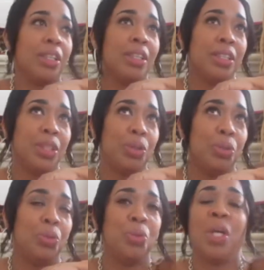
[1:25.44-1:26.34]

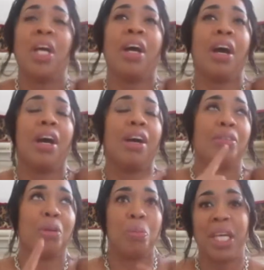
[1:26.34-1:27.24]
to
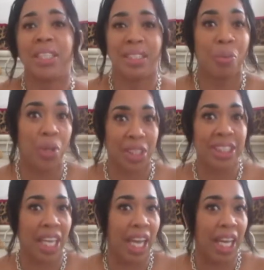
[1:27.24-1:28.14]
romantic, where to
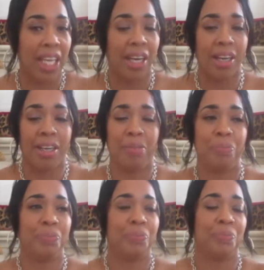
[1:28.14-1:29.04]
stay,
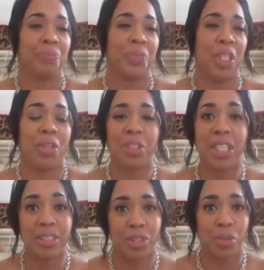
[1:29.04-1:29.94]
you know,
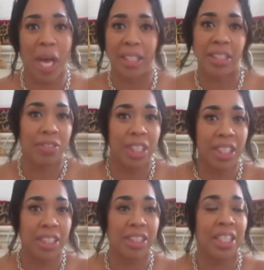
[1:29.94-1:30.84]
things to do,
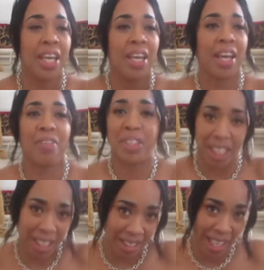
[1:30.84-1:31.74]
activities,
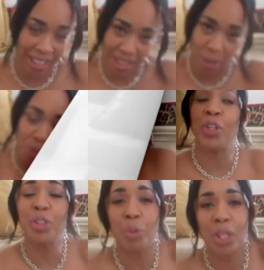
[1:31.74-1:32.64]
everything like that. So the
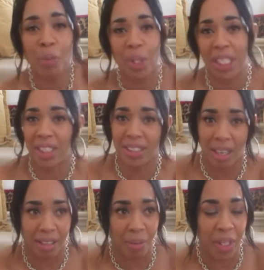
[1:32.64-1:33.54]
first one I want to get
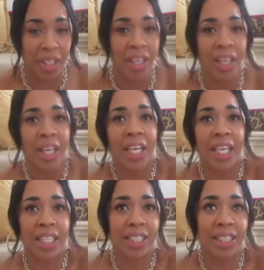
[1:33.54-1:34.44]
started with
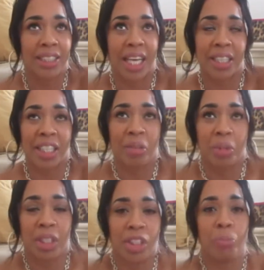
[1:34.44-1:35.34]
is, I think I'm
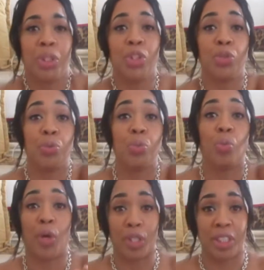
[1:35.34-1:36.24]
going to jump into
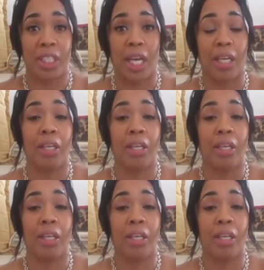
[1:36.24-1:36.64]
where to stay.